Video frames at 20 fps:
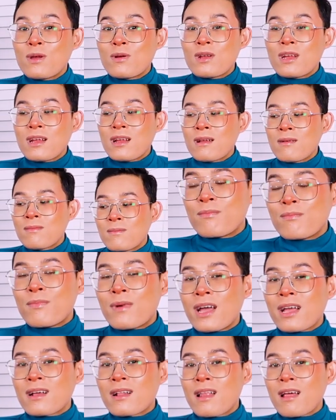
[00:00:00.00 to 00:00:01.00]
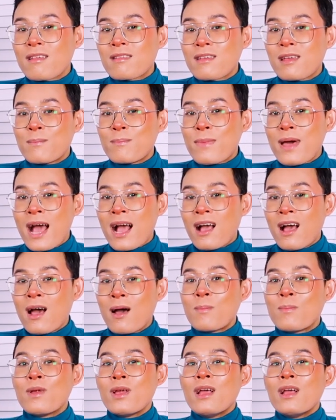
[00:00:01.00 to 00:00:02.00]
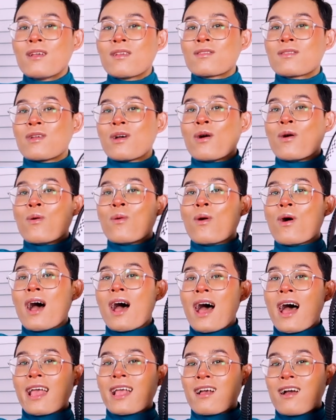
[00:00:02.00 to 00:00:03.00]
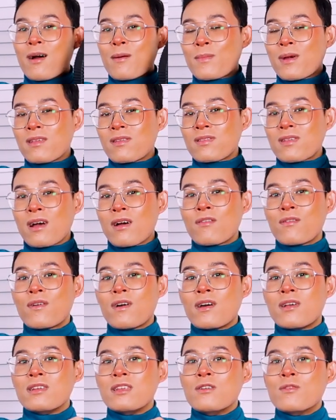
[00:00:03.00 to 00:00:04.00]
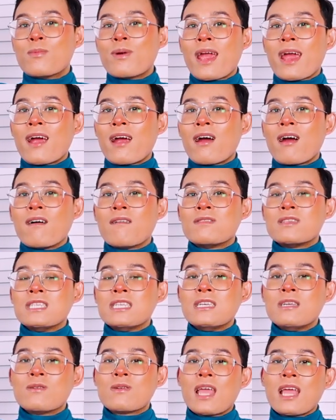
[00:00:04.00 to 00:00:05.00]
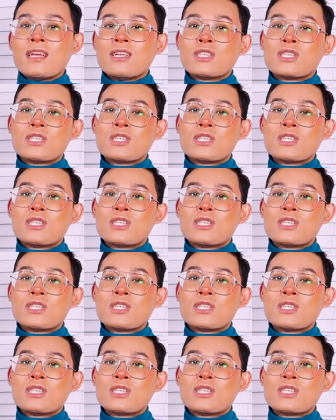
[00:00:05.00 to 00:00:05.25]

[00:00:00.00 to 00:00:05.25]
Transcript: building my closet back up. So I got myself a new pair of UK